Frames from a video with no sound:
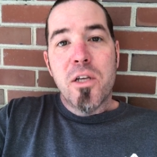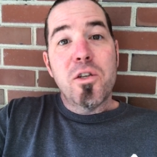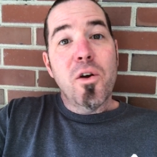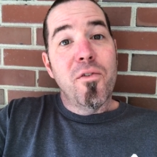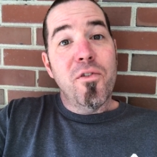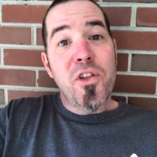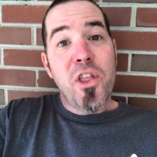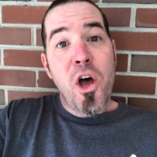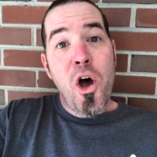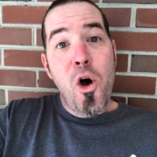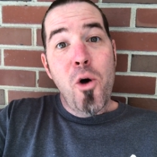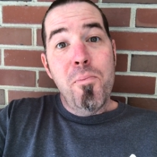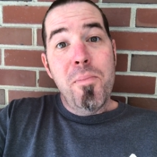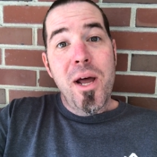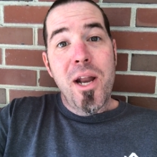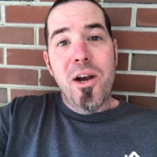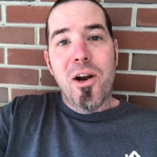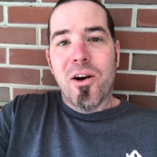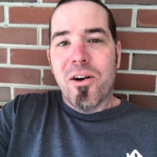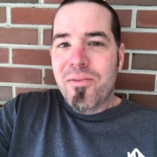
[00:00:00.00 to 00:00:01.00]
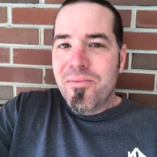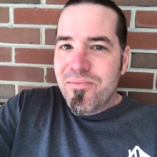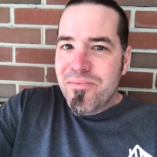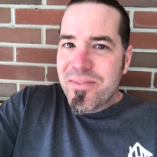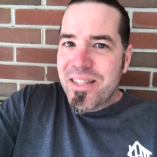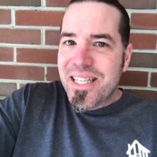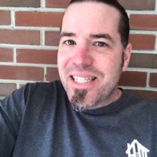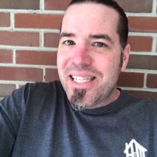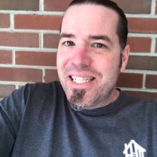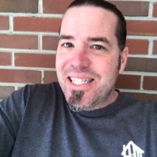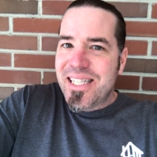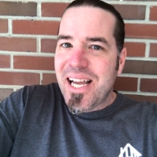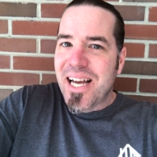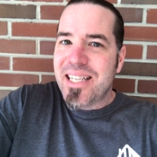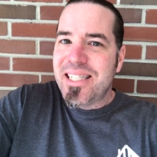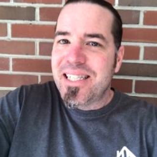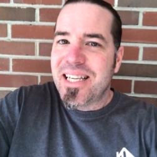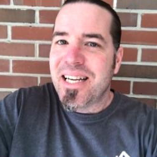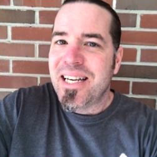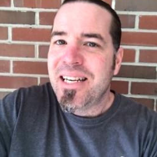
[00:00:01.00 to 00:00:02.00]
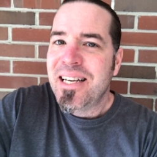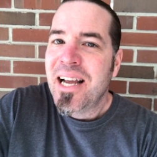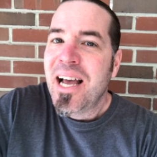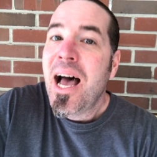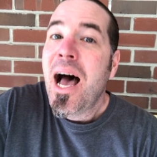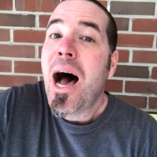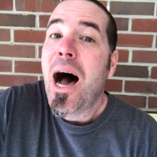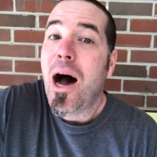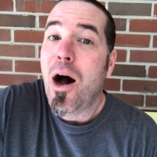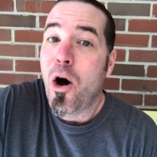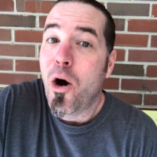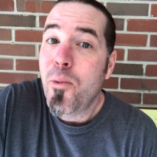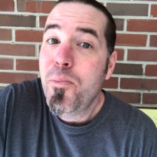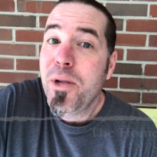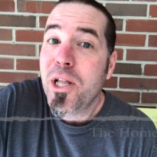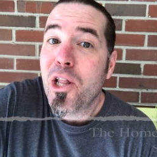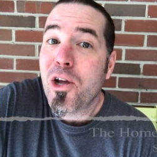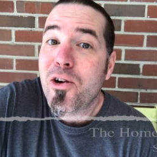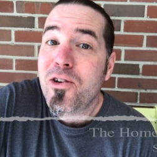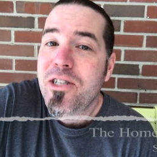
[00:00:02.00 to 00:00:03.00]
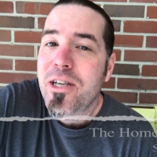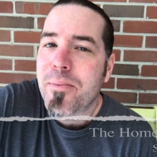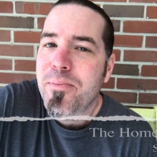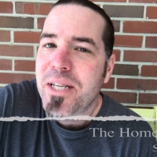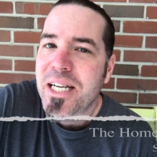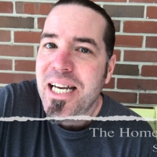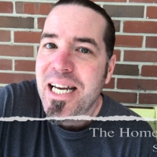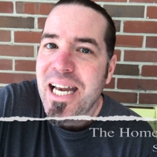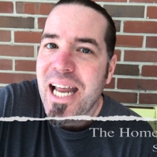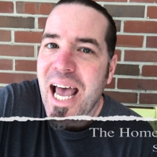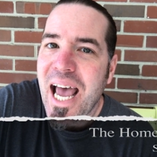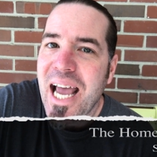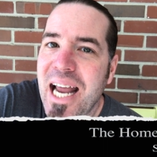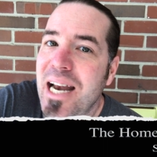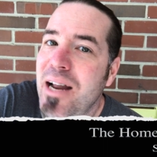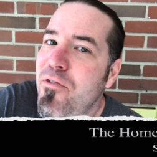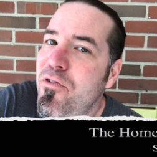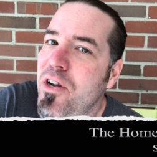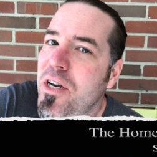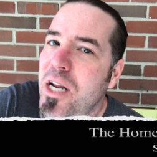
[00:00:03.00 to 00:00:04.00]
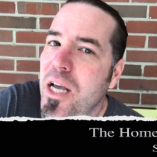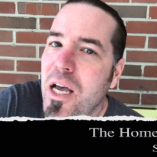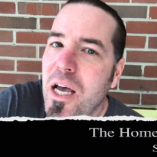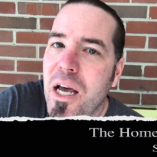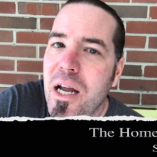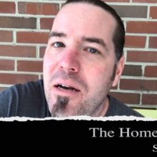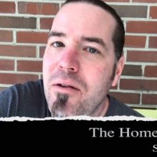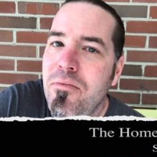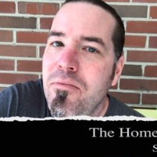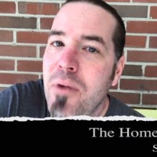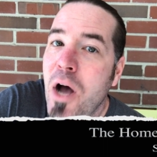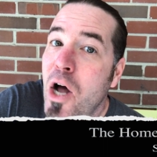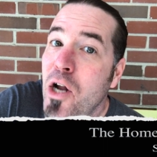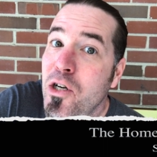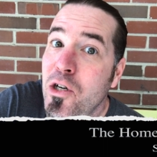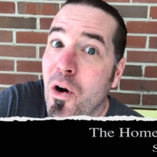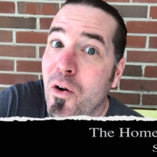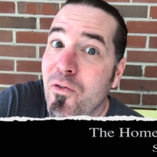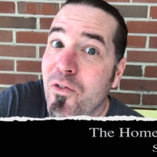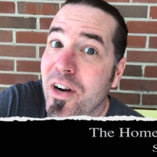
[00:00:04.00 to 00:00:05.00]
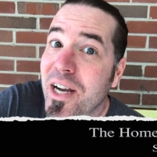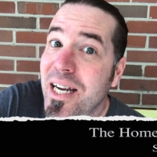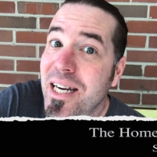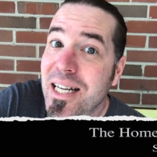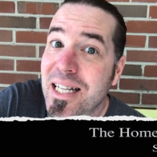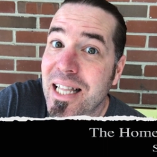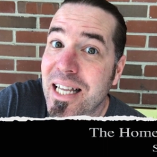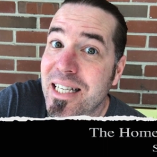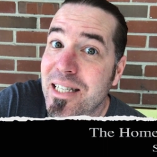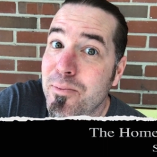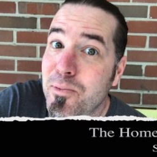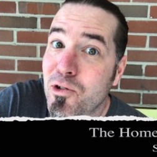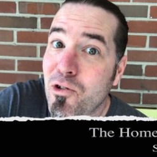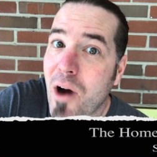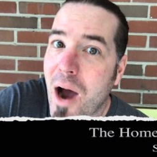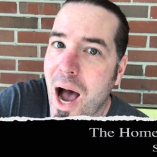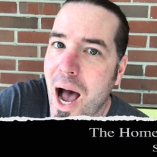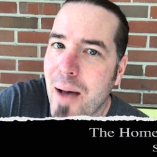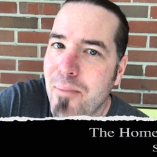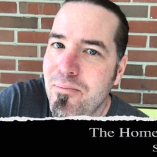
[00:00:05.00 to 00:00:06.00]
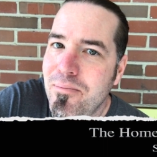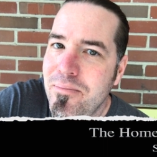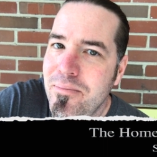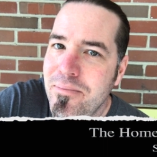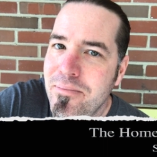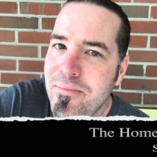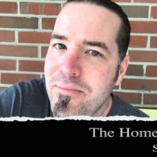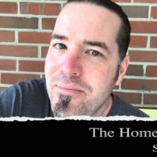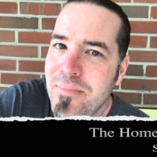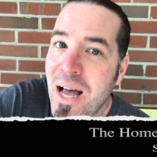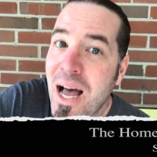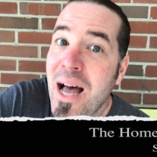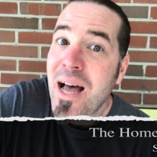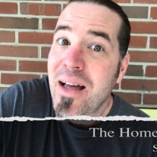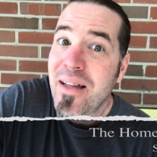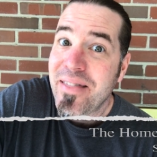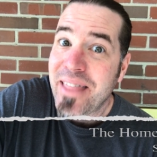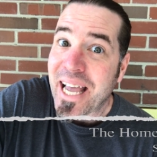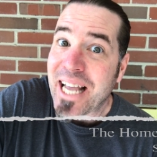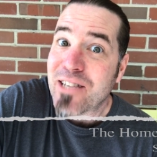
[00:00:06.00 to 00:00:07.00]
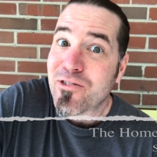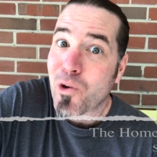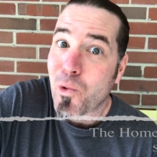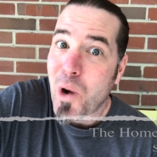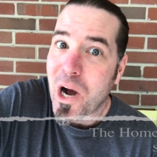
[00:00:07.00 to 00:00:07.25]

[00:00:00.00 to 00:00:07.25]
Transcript: So for The Home Mender, this is Dustin. I hope you learned something today, and if you did, don't forget to click subscribe. Thanks for